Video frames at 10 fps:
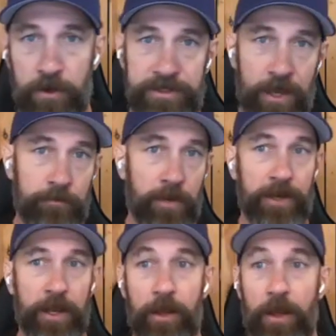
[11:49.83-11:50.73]
your exam
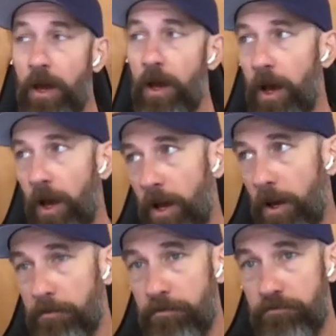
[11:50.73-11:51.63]
Monday.
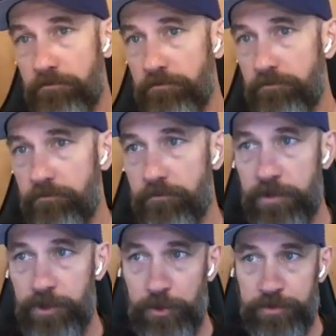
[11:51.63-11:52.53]
Do
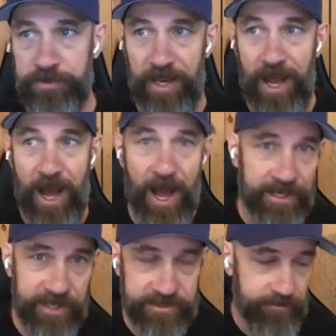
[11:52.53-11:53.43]
you stand a high
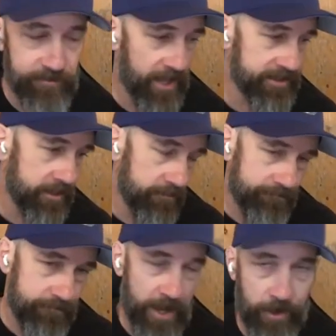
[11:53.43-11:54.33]
chance of passing?
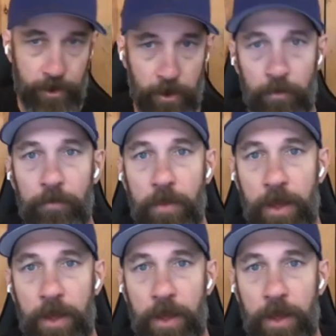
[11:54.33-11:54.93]
I don't know.